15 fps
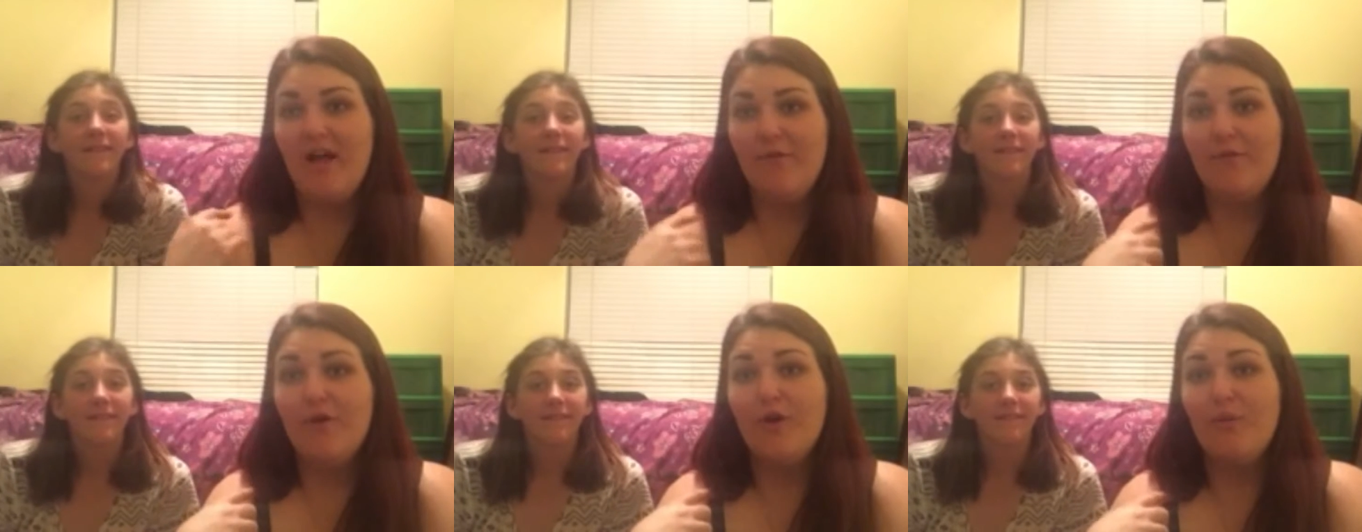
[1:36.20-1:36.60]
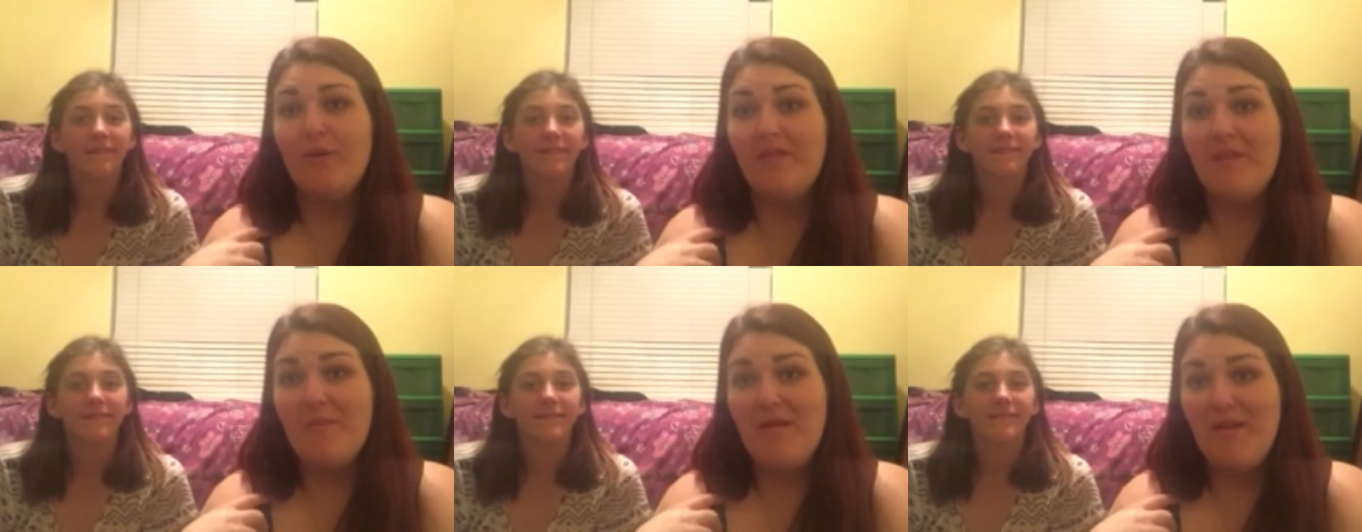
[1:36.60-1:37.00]
Speaker 1: of her
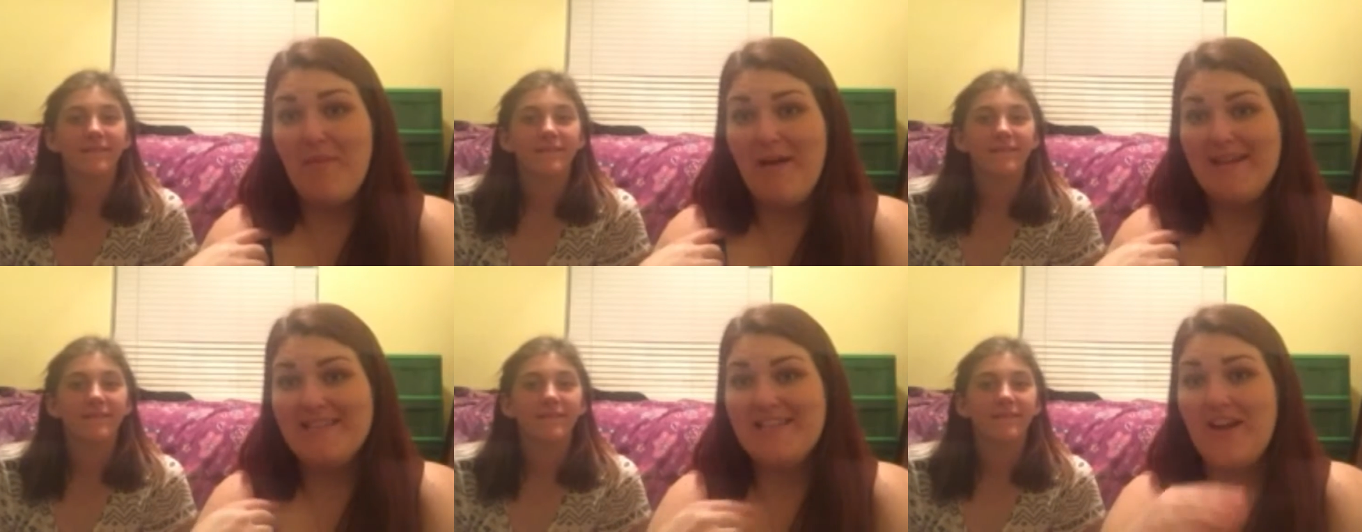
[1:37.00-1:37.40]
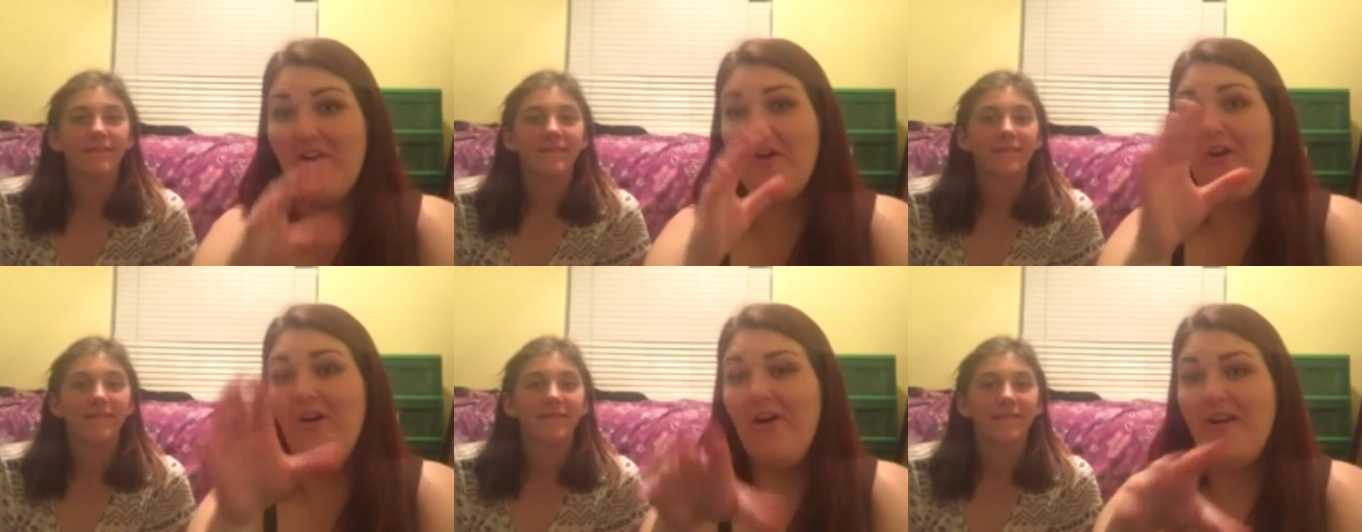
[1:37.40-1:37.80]
with the pink
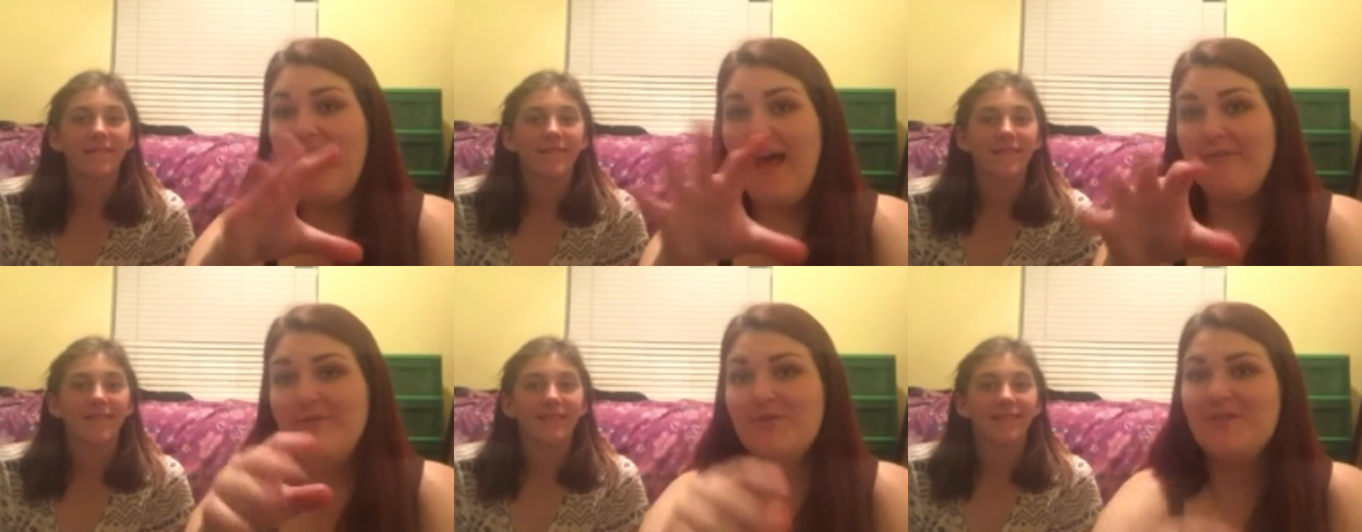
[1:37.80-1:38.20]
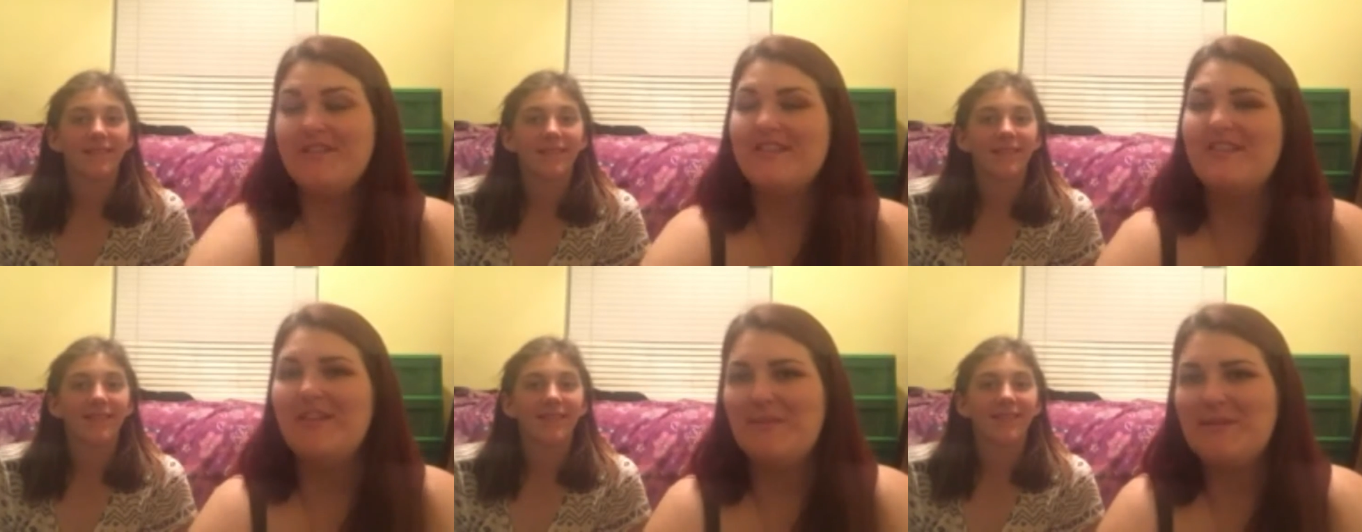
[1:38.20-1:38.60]
mascara on after
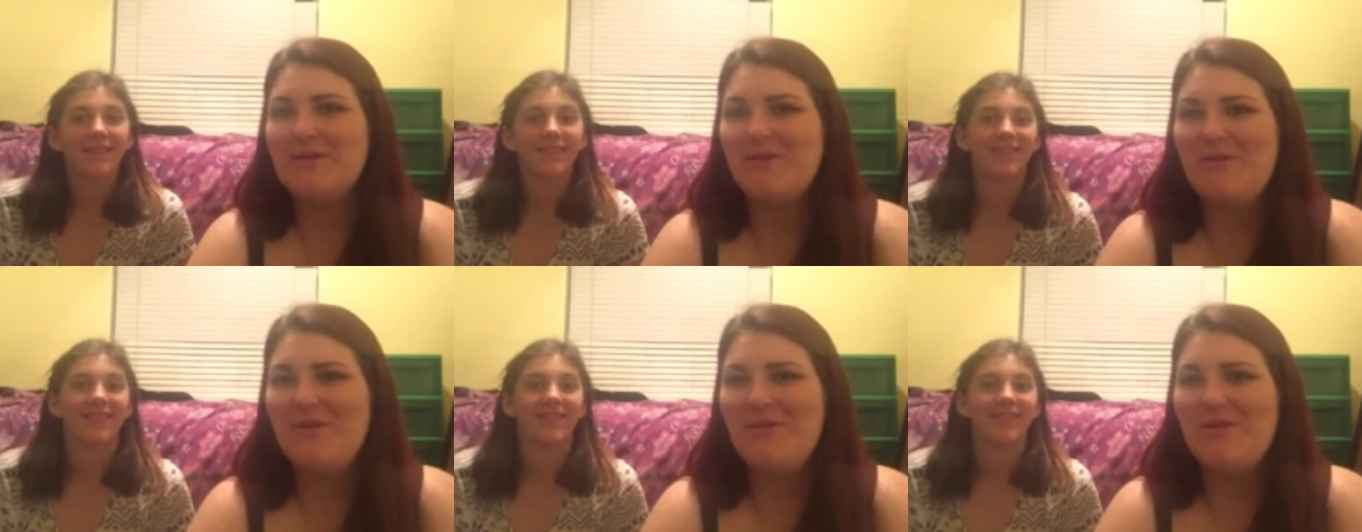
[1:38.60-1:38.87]
this clip so